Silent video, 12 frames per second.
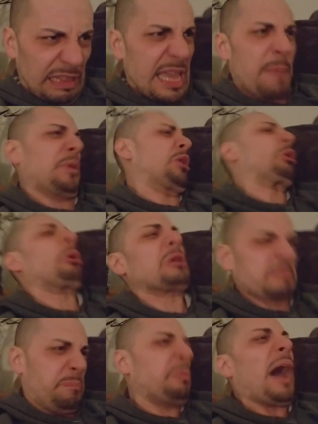up a
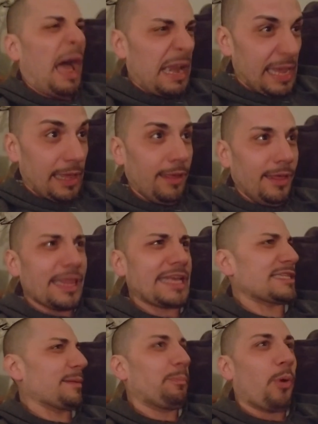girl's body like
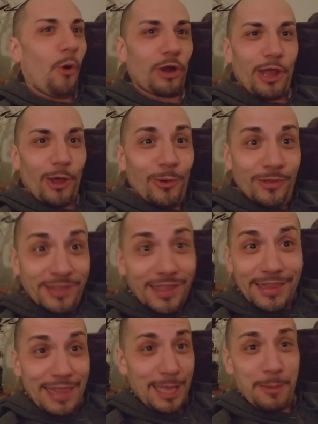it's a porno.
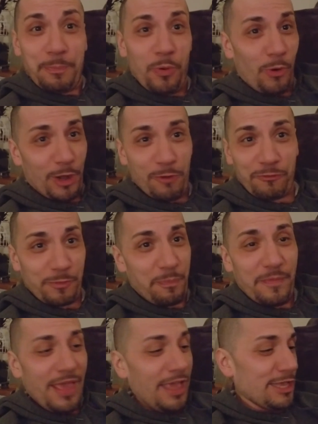Like a porno for,
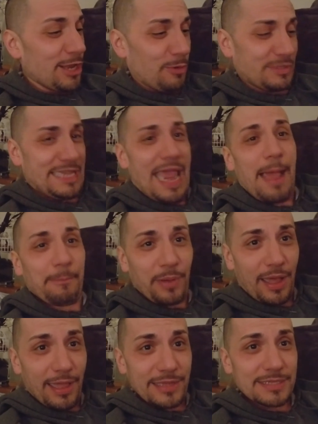you know,
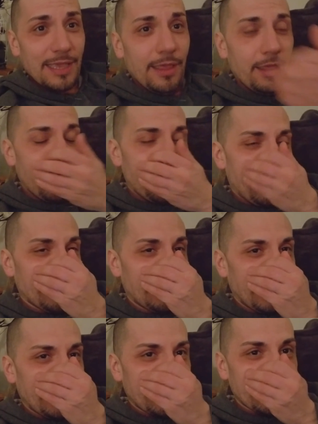tampons. "Hey,
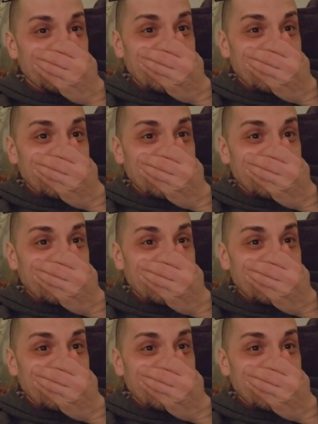ladies,